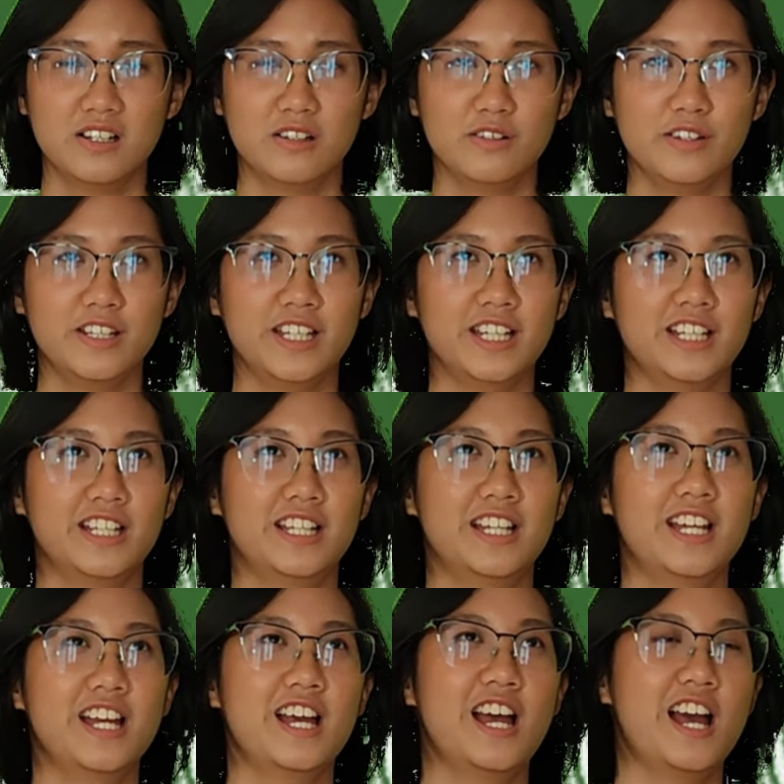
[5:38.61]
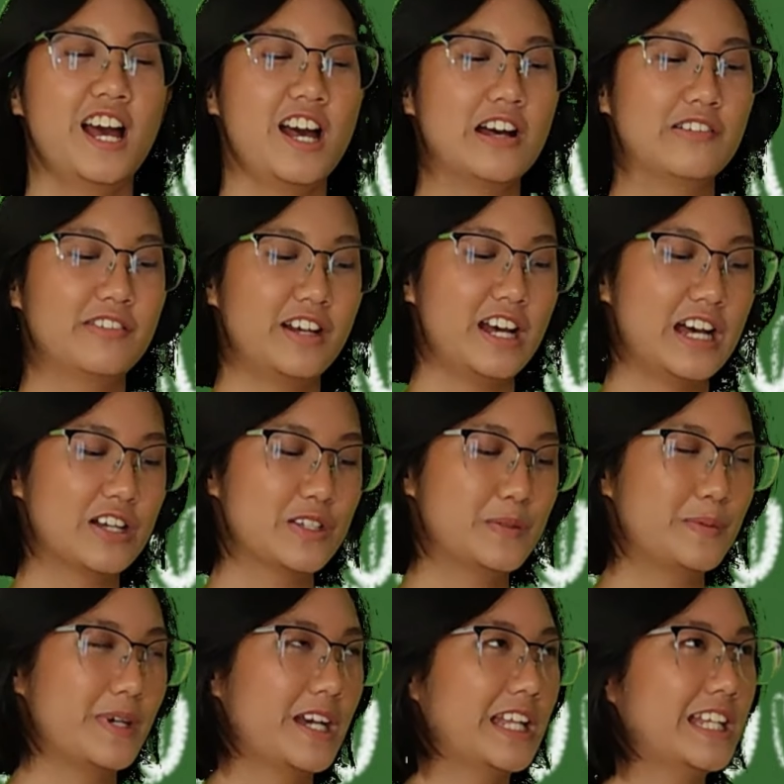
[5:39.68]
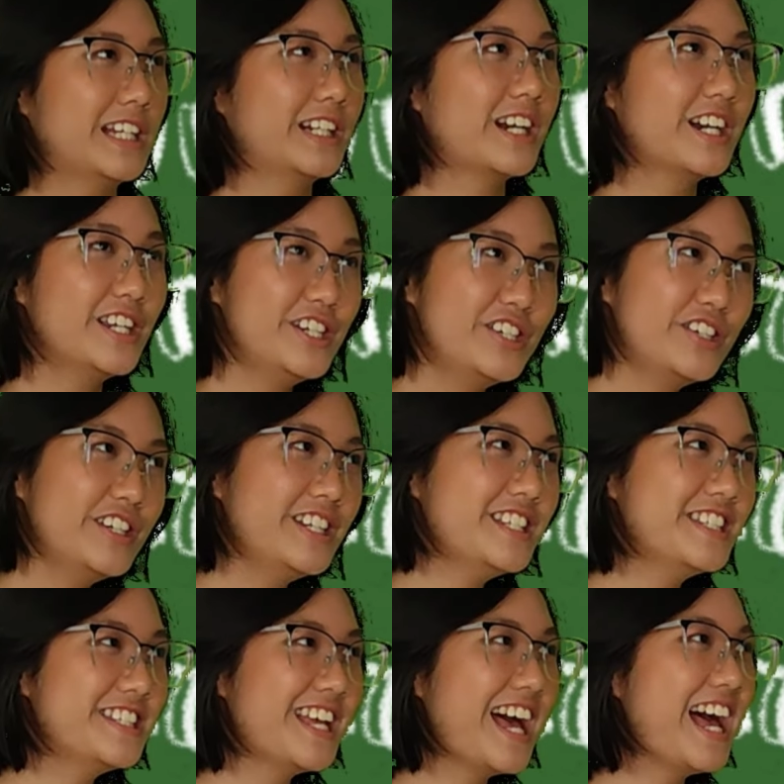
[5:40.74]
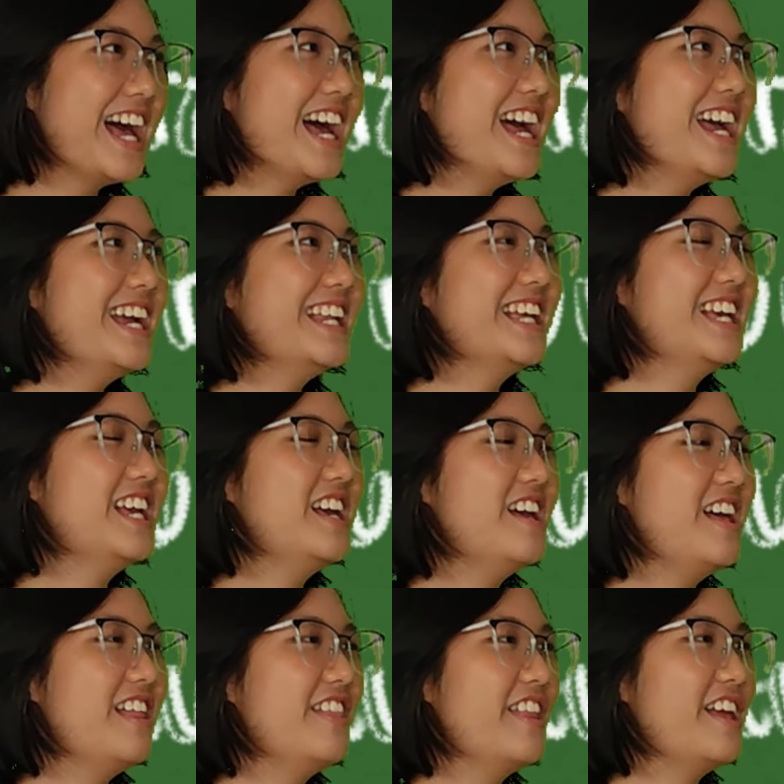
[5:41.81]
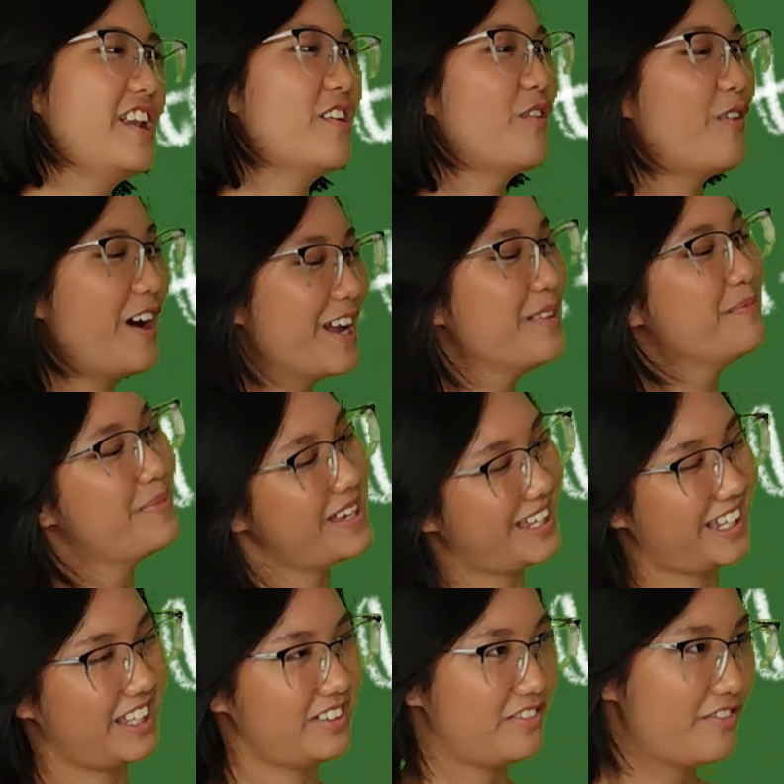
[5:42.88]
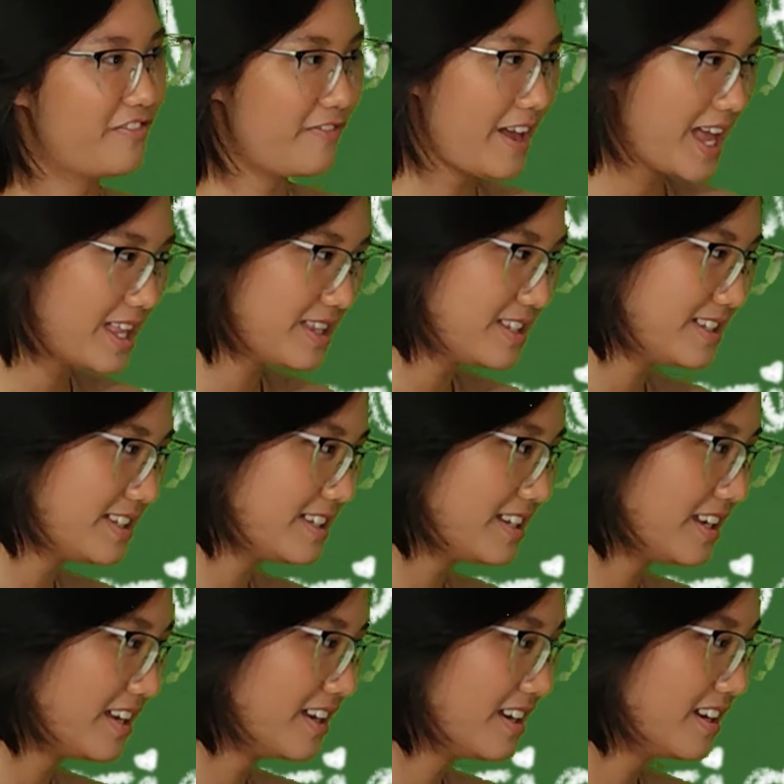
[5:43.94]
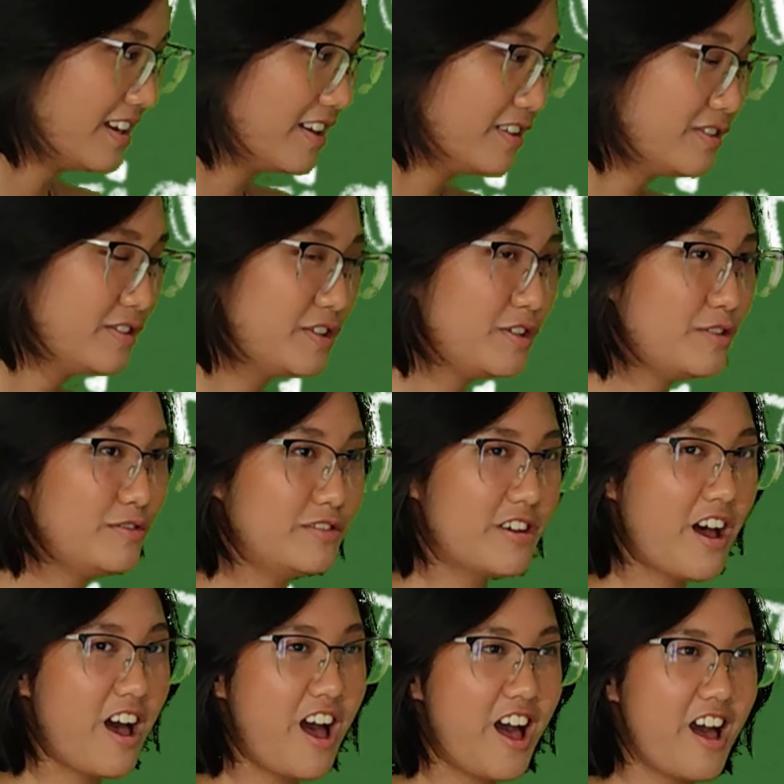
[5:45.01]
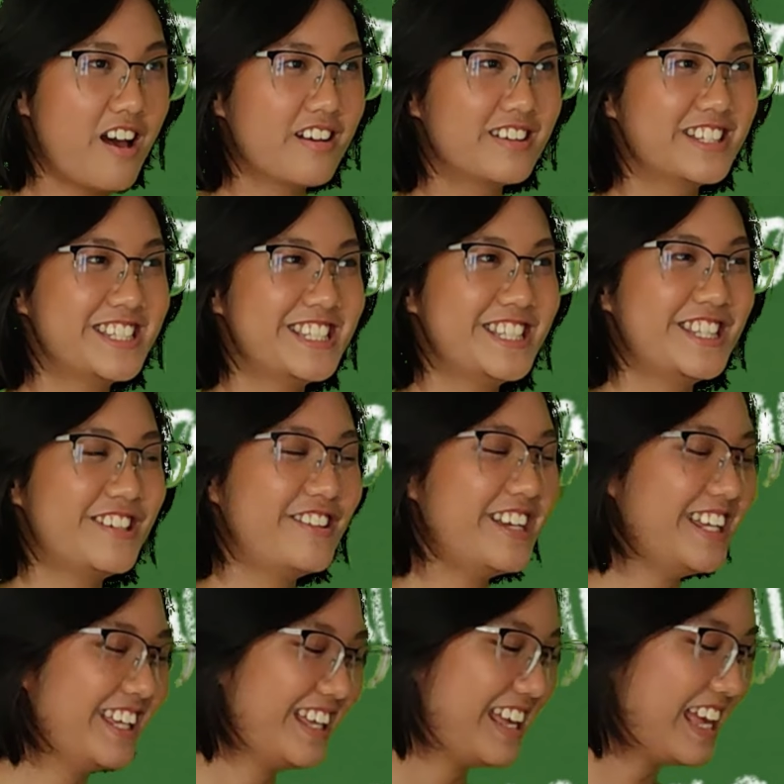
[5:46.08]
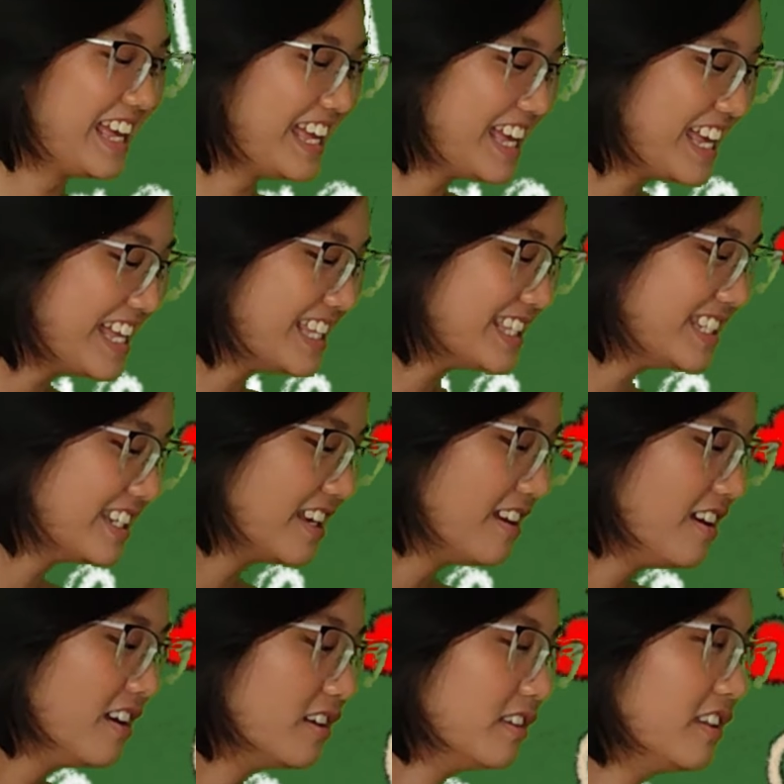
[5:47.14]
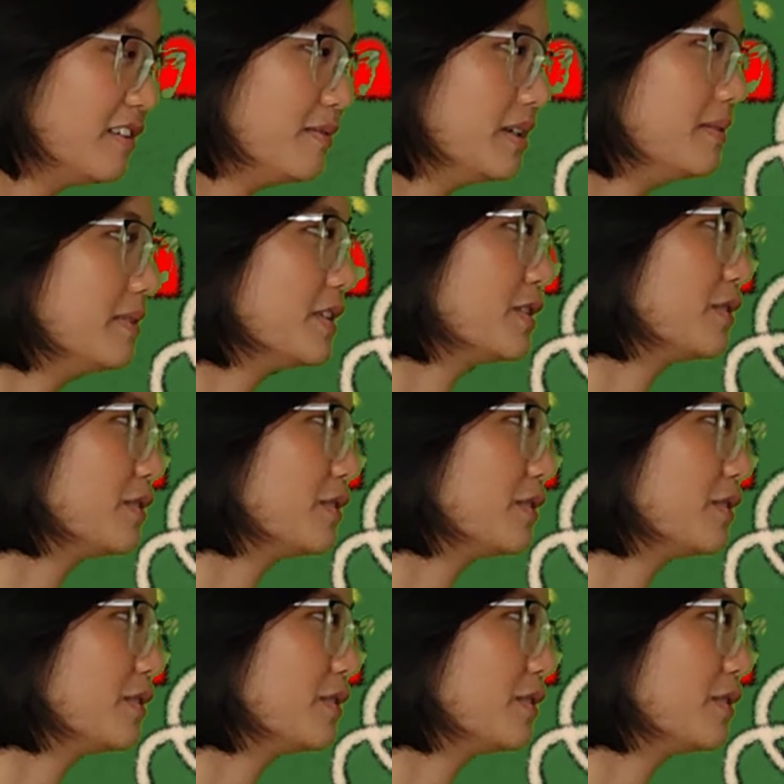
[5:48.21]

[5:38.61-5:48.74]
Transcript: We could have a house by the countryside, and then a white picket fence, 2 dogs, 3 kids, and then maybe a